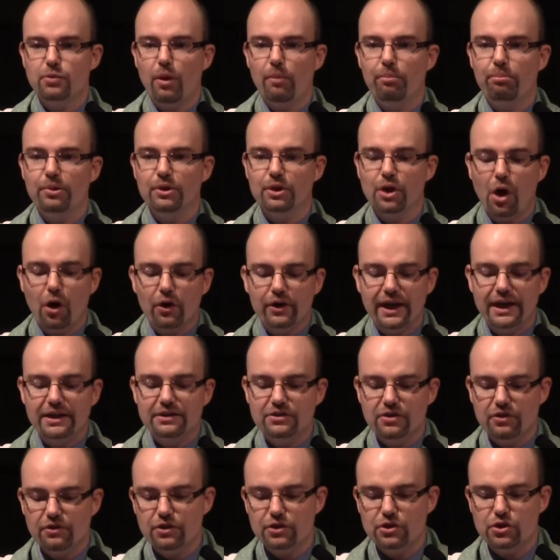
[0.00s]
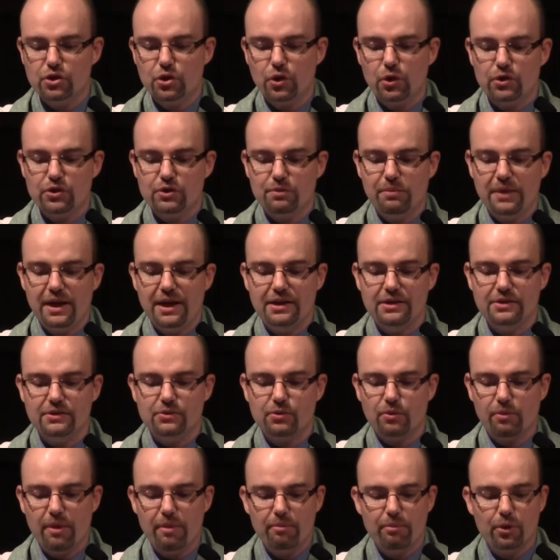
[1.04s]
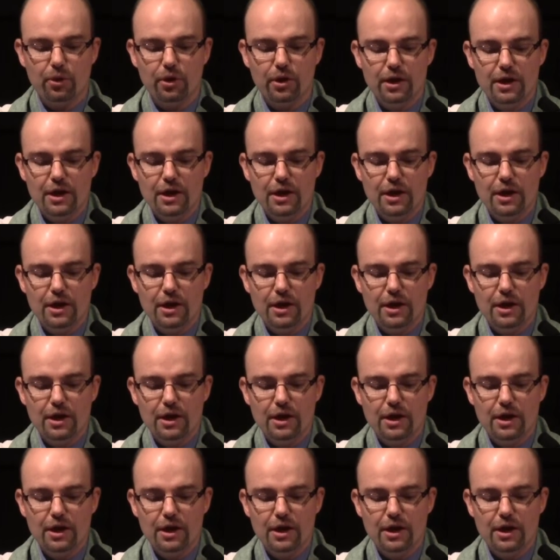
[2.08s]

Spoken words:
belonging to the church means. Remember,